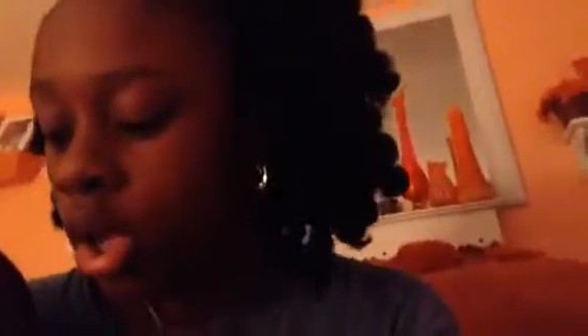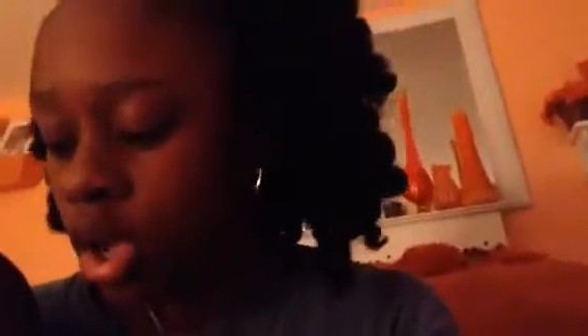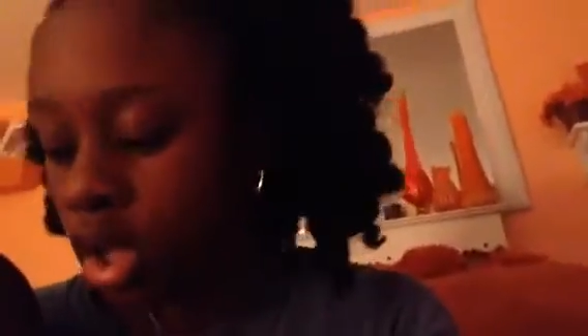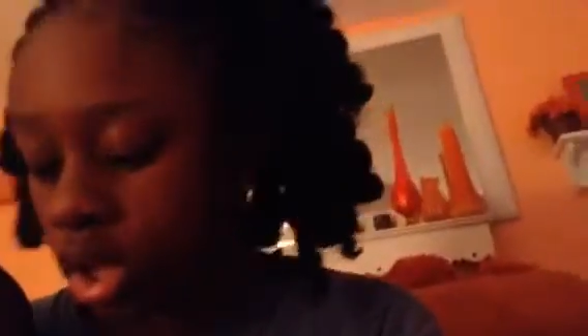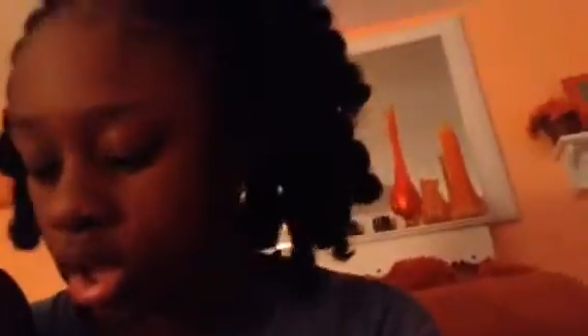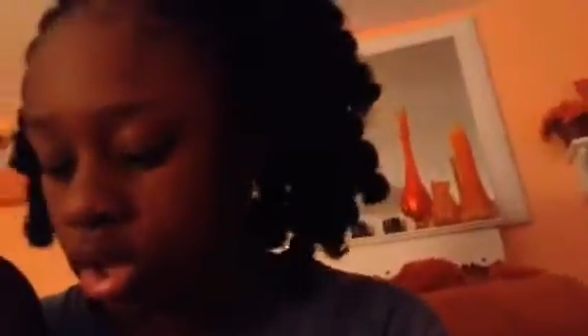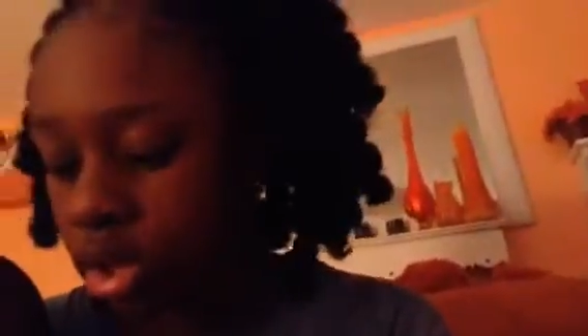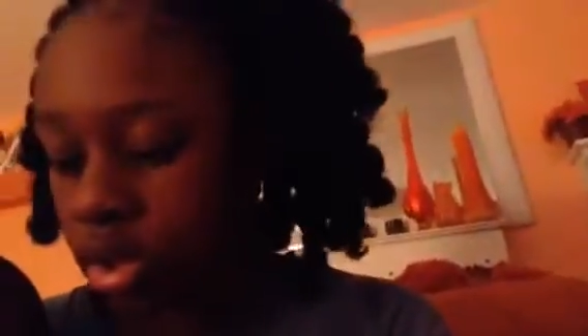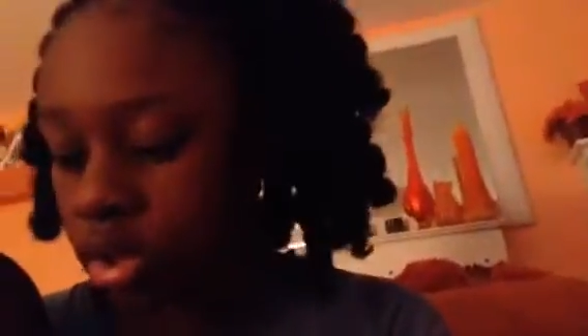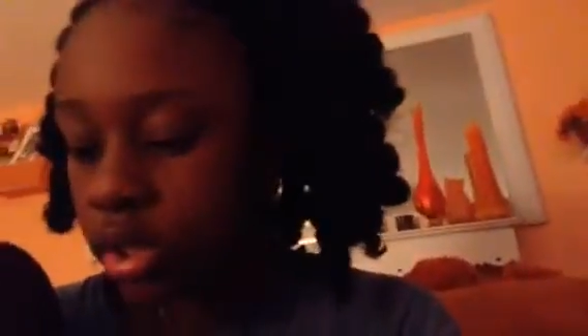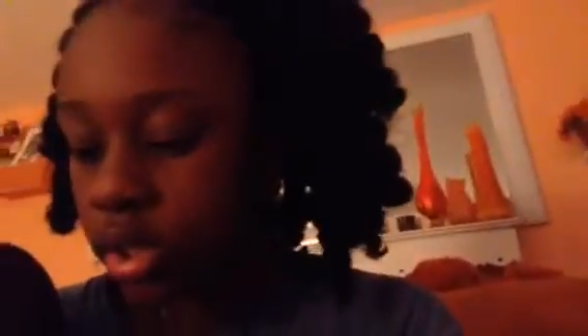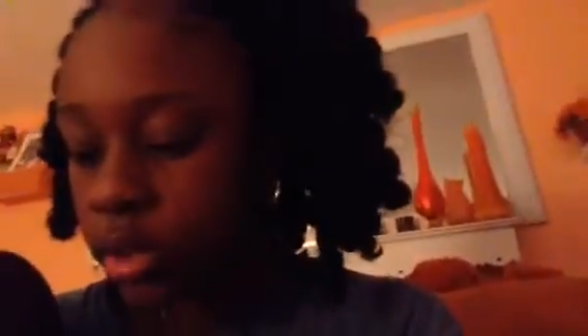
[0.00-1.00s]

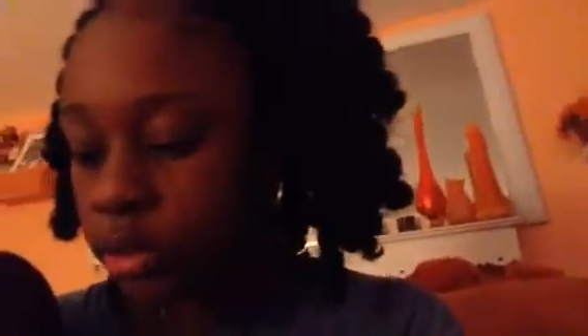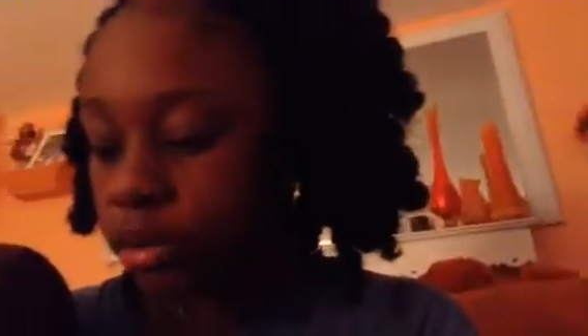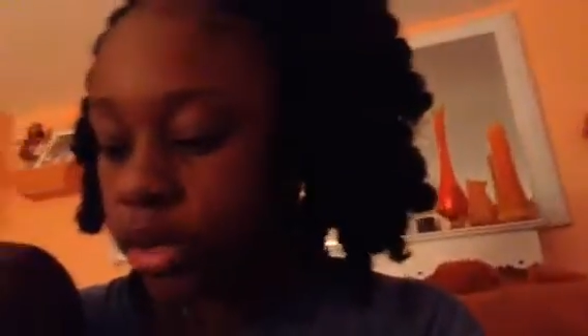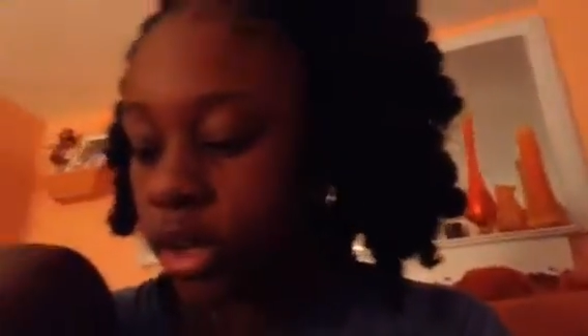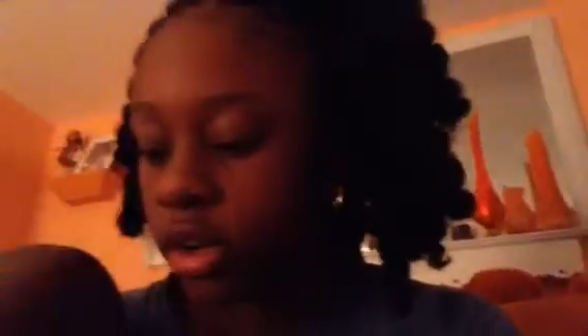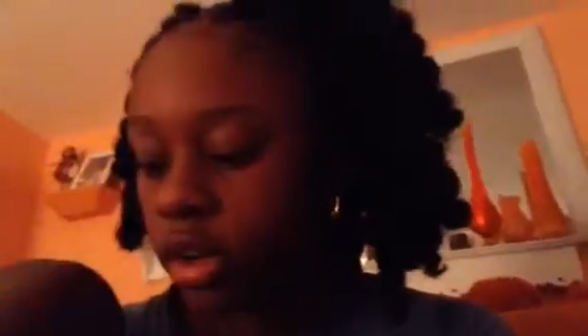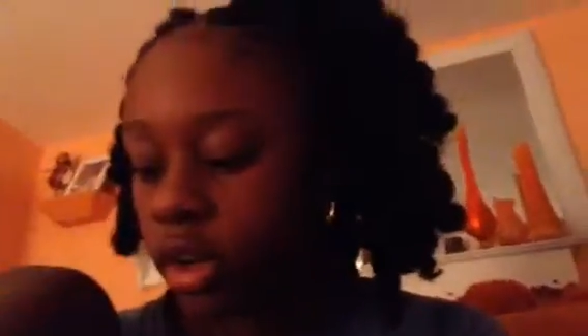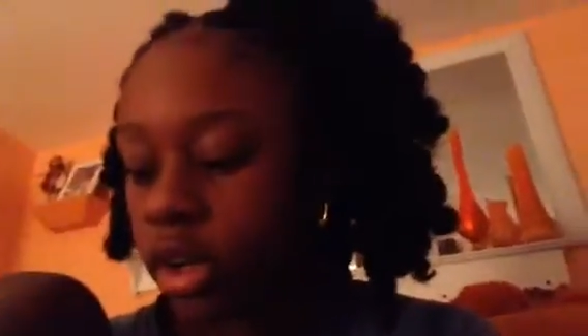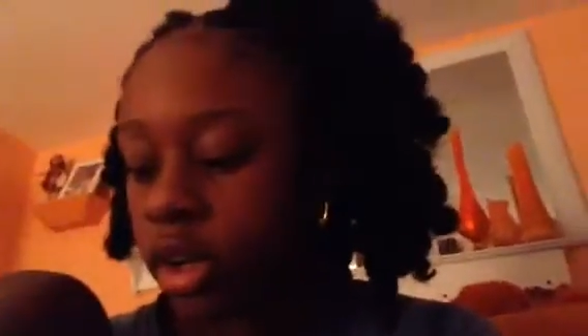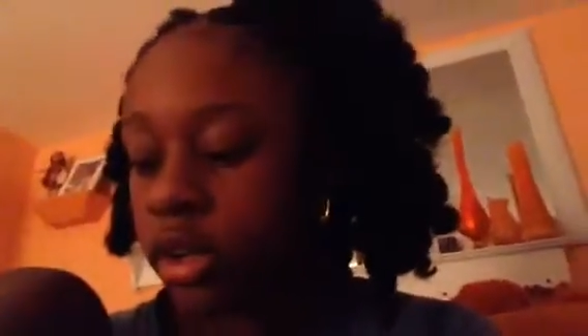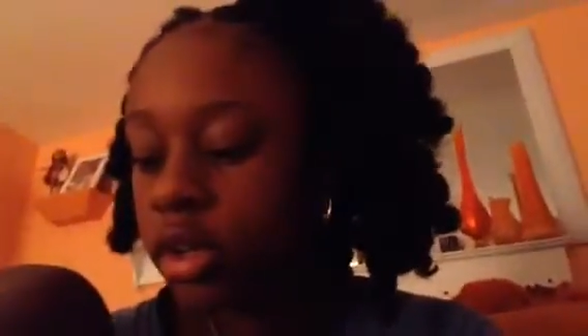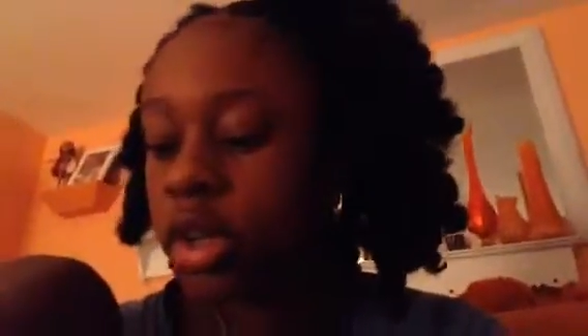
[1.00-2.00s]
And later
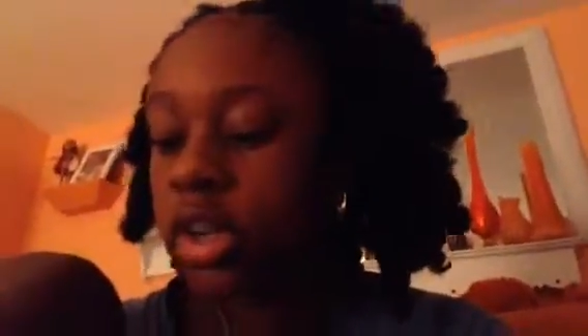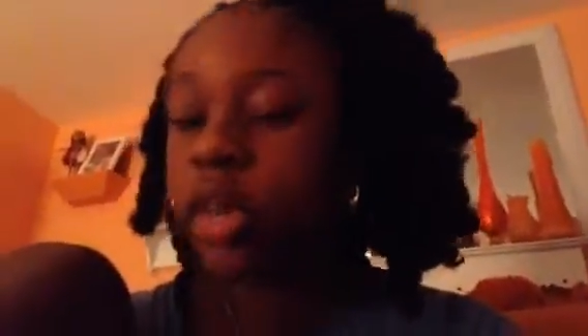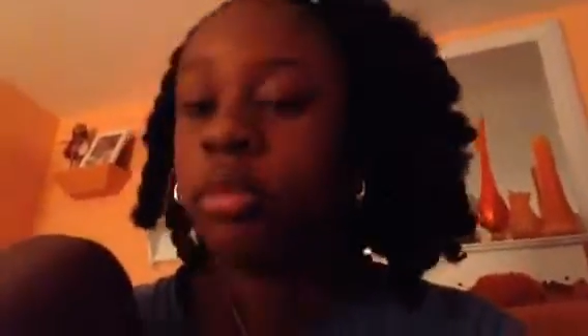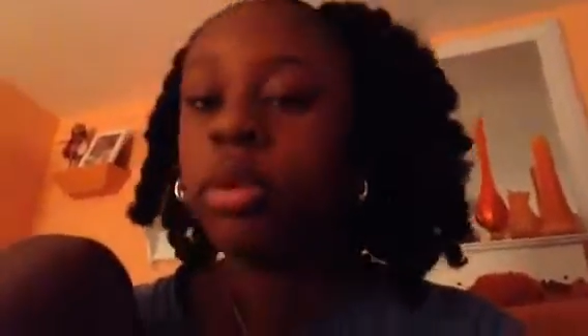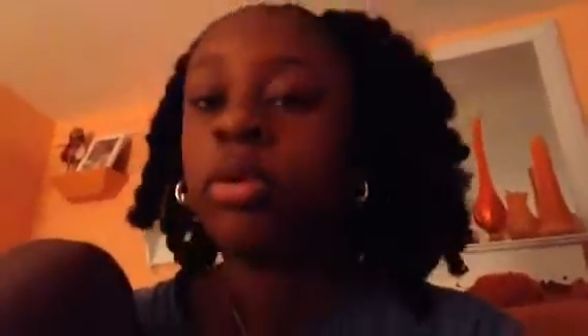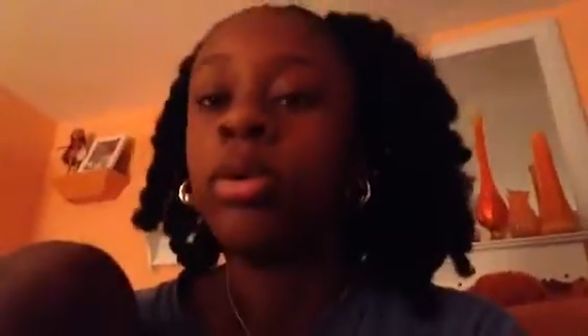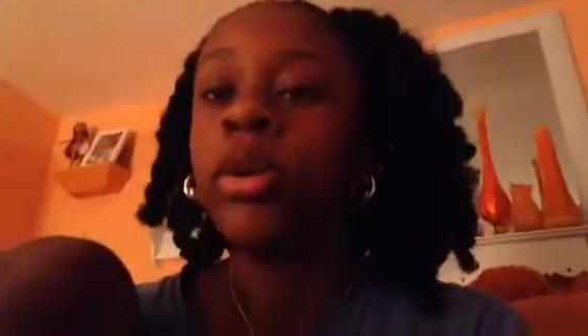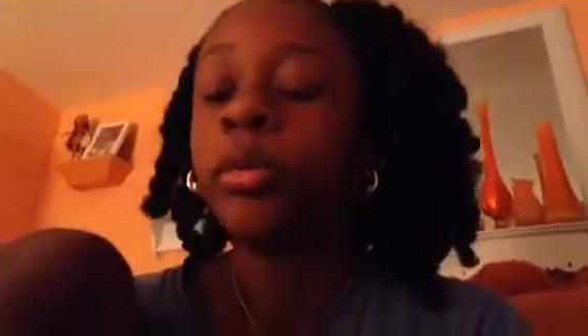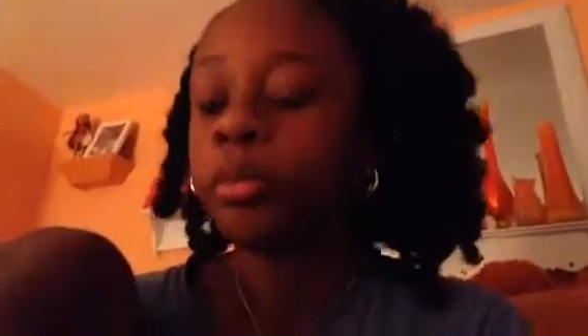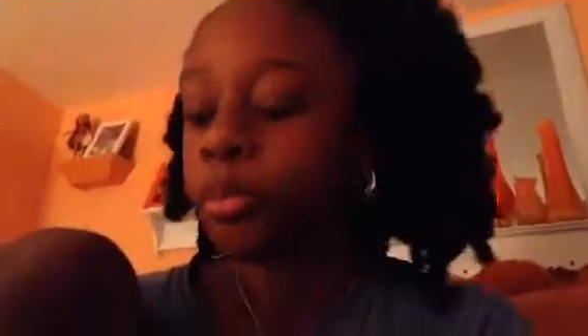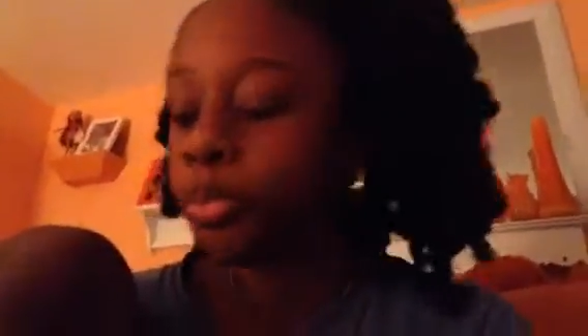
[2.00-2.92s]
on today, we're going